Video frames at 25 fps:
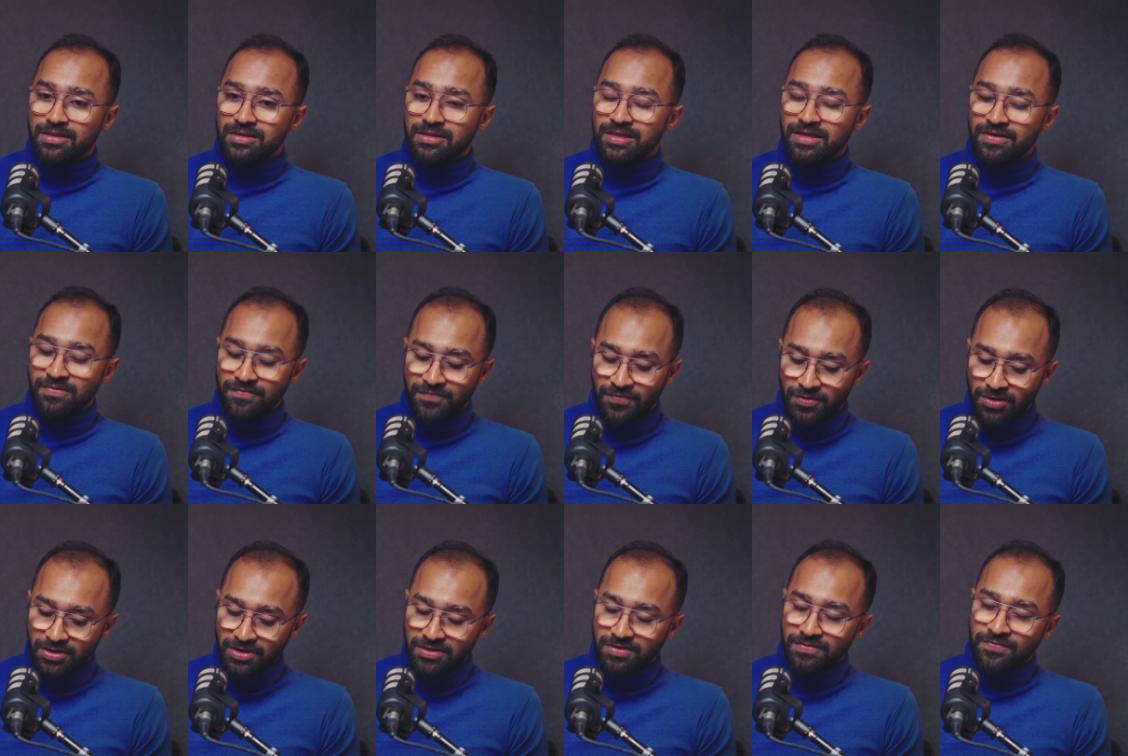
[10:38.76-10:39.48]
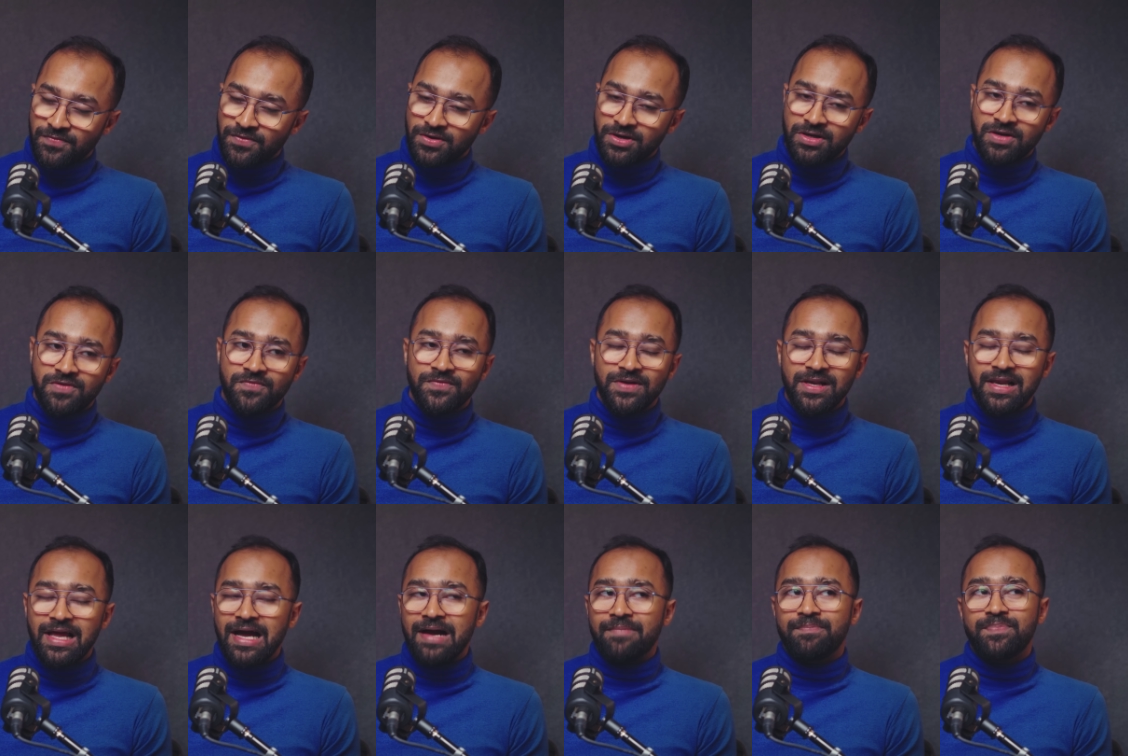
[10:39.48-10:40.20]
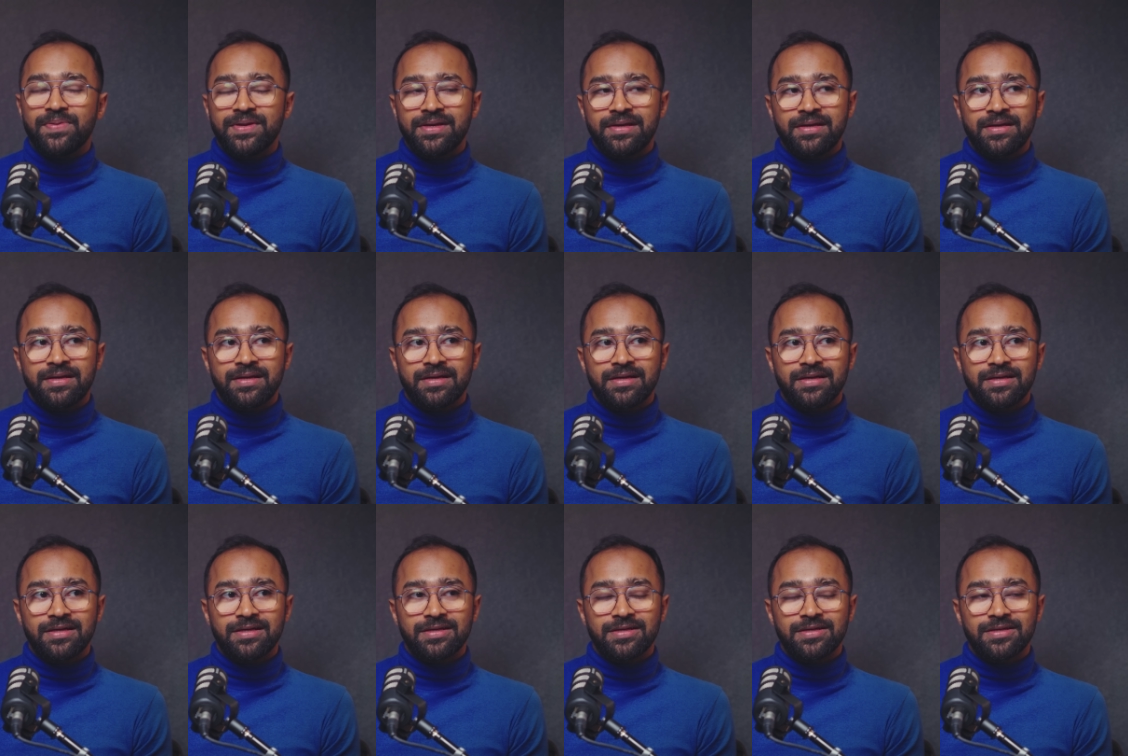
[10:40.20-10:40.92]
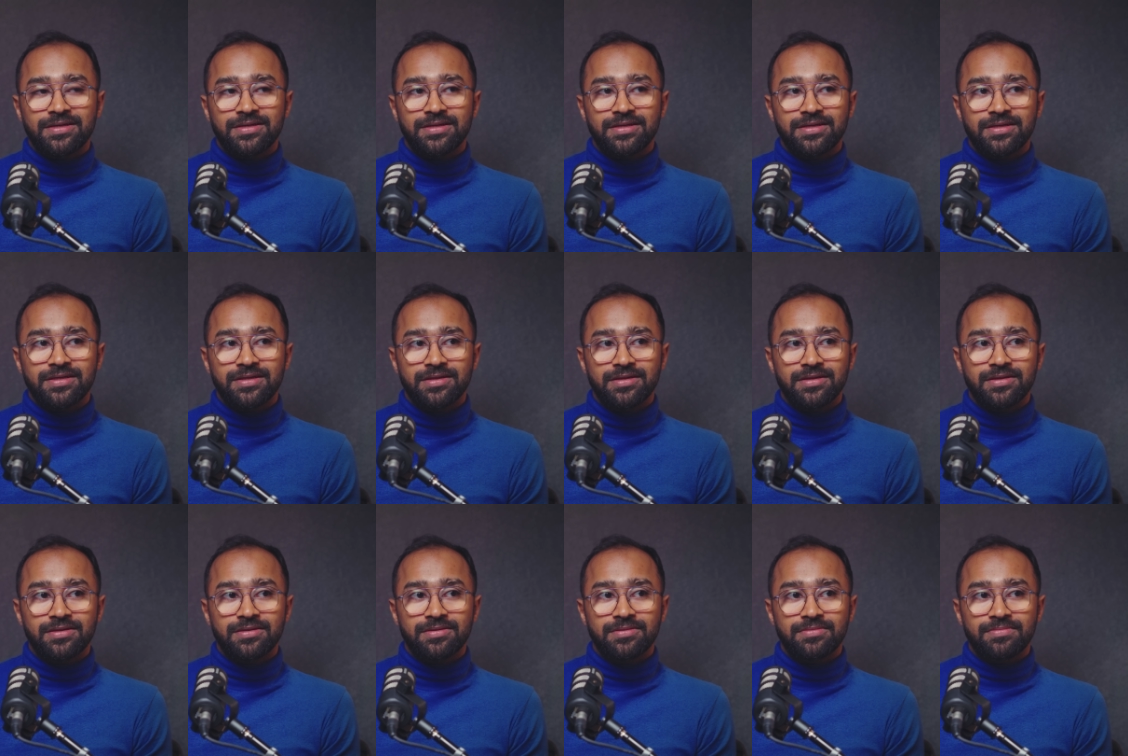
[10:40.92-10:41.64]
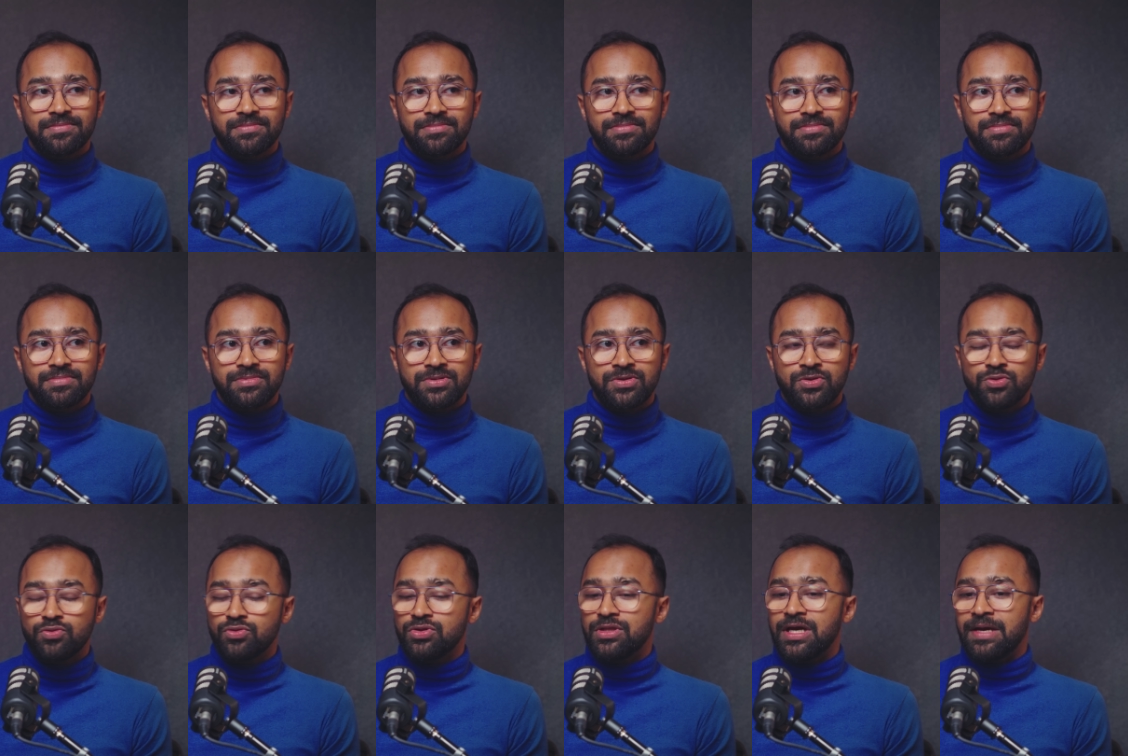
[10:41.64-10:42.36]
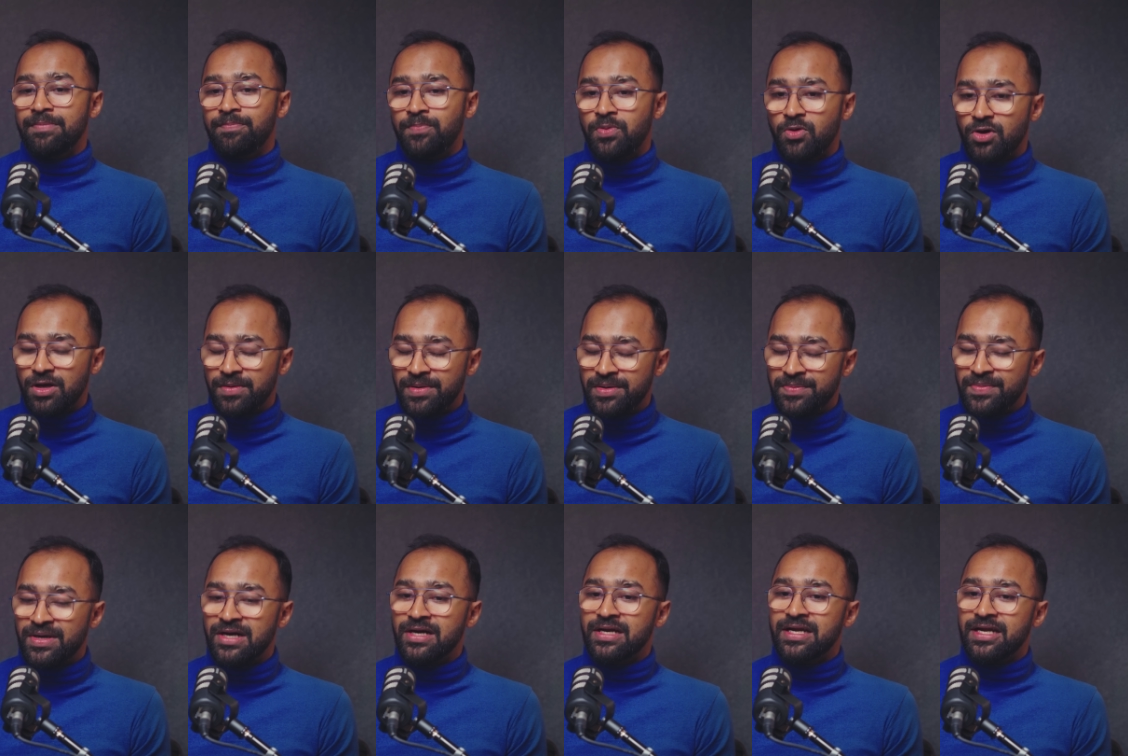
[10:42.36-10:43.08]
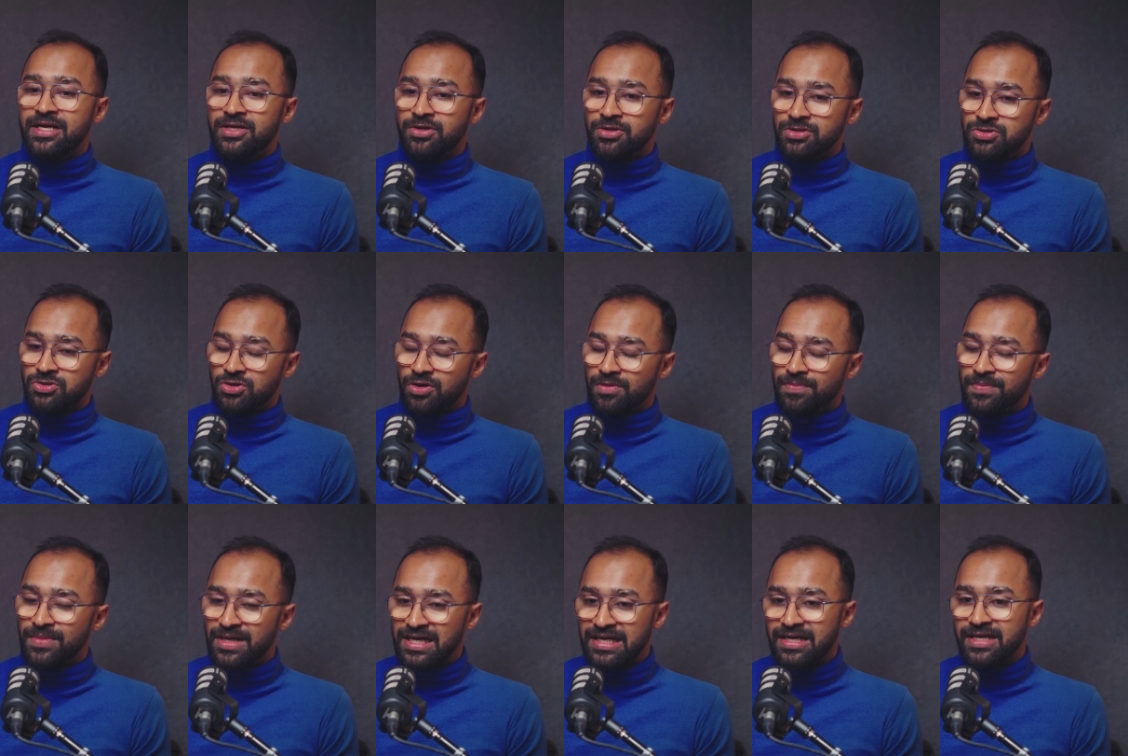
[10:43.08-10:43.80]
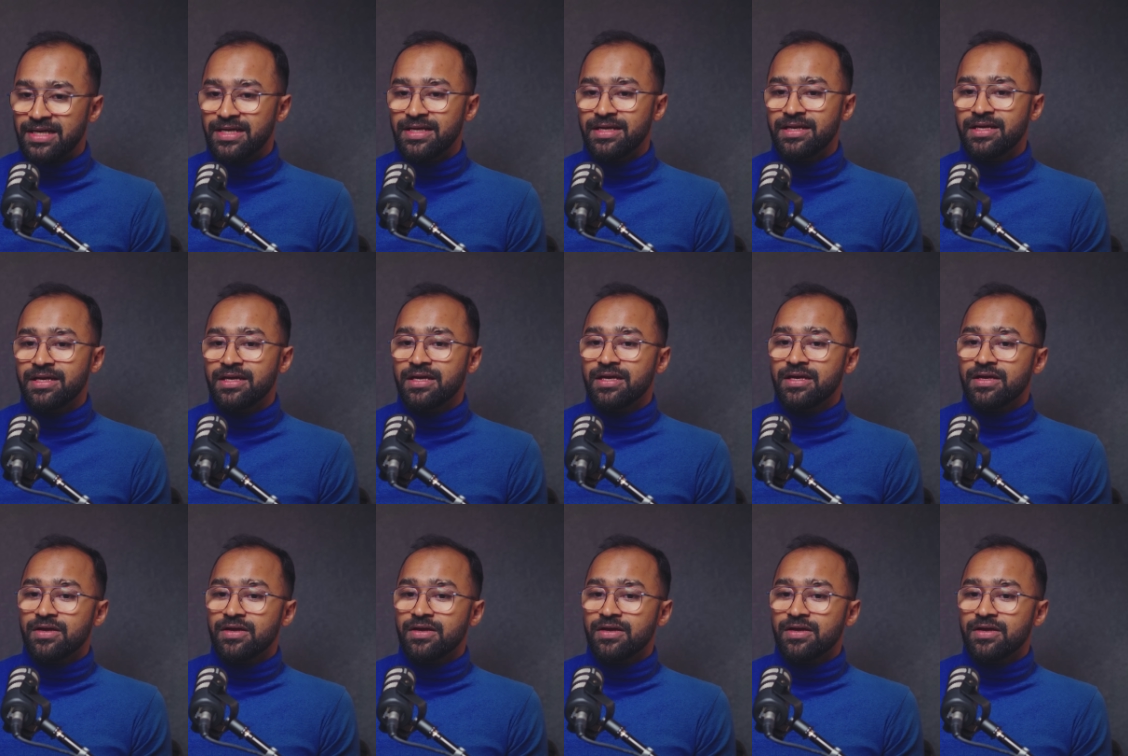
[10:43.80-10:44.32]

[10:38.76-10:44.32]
then what will happen to the employment market or job market?